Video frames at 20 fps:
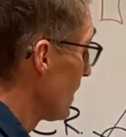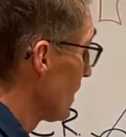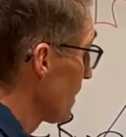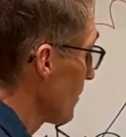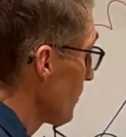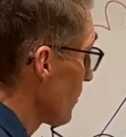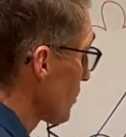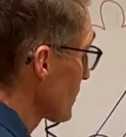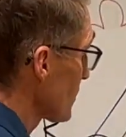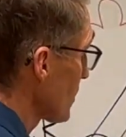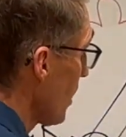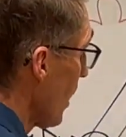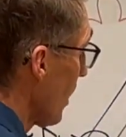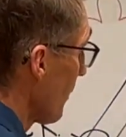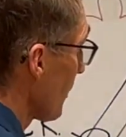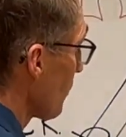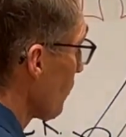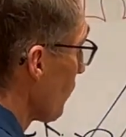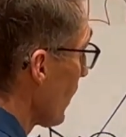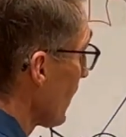The most
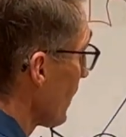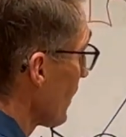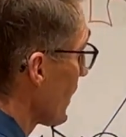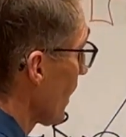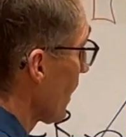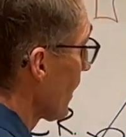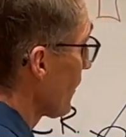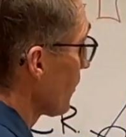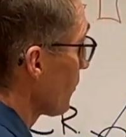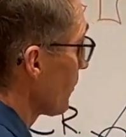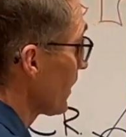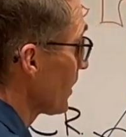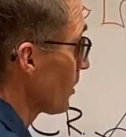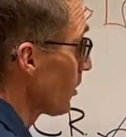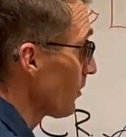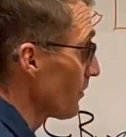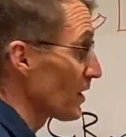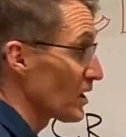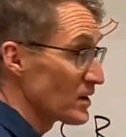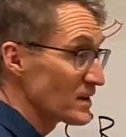common one that we know
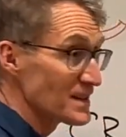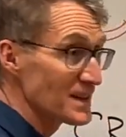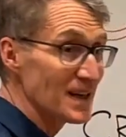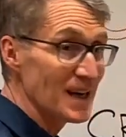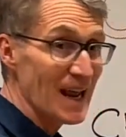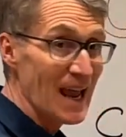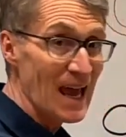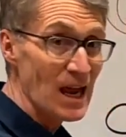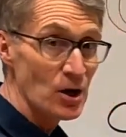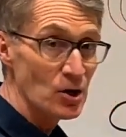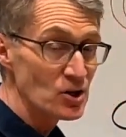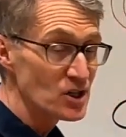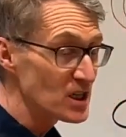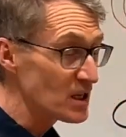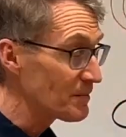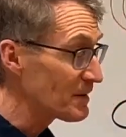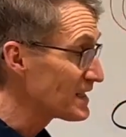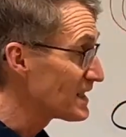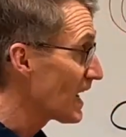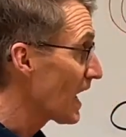about is in energy
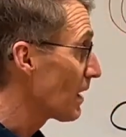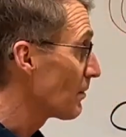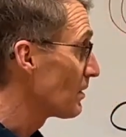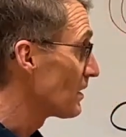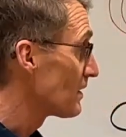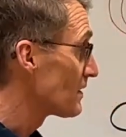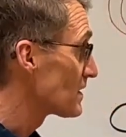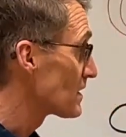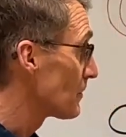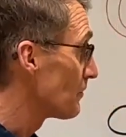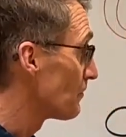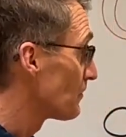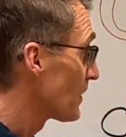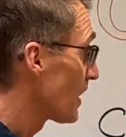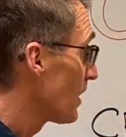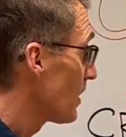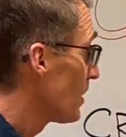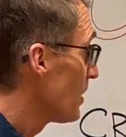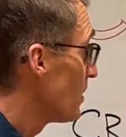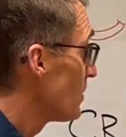metabolism.
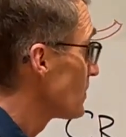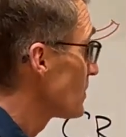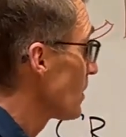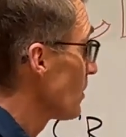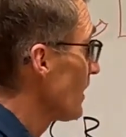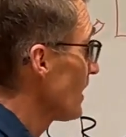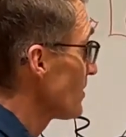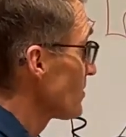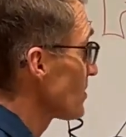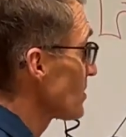So let's